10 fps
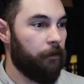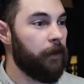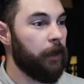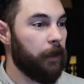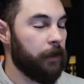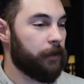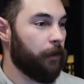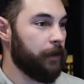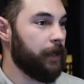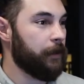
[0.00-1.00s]
their feelings
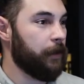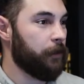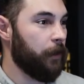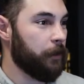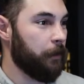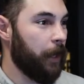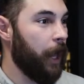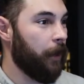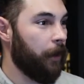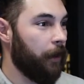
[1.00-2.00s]
towards mm-hmm. that situation mm-hmm. with
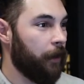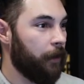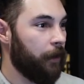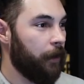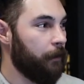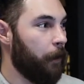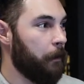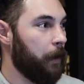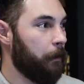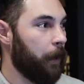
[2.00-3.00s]
anger in the mm-hmm.
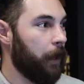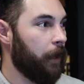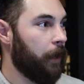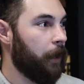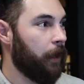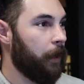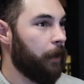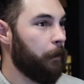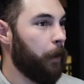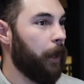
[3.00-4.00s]
moment, but
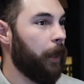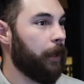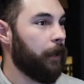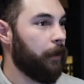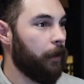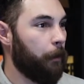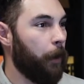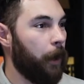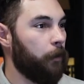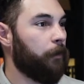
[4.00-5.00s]
but like
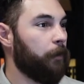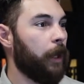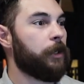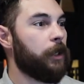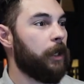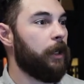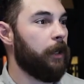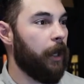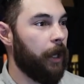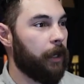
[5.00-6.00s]
upon reflection mm-hmm.
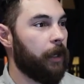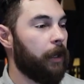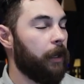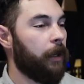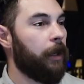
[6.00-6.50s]
and like